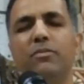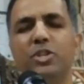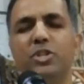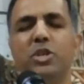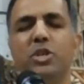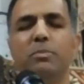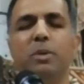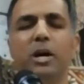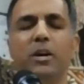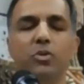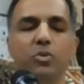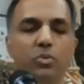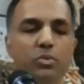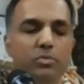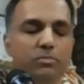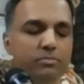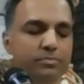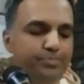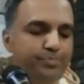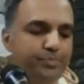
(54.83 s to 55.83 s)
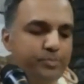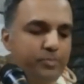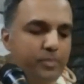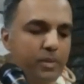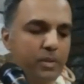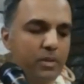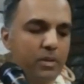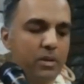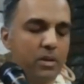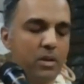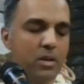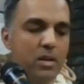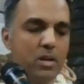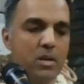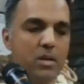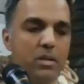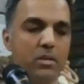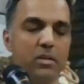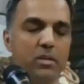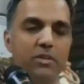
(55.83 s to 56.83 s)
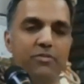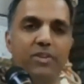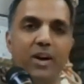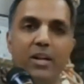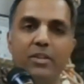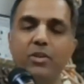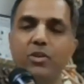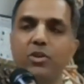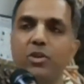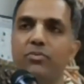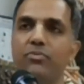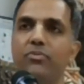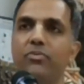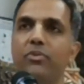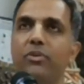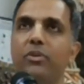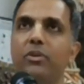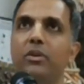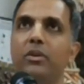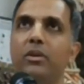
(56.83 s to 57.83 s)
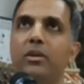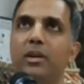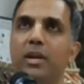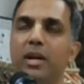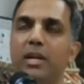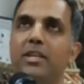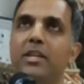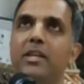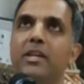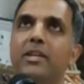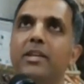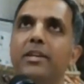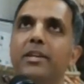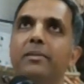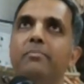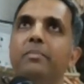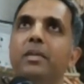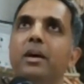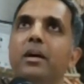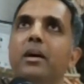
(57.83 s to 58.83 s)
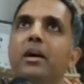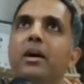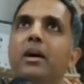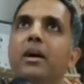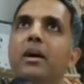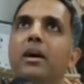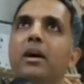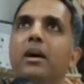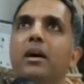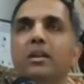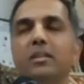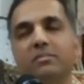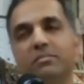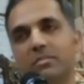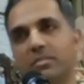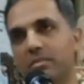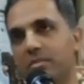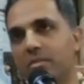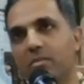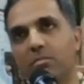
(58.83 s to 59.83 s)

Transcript: Vrishabhanu, the father of Radharani, uh,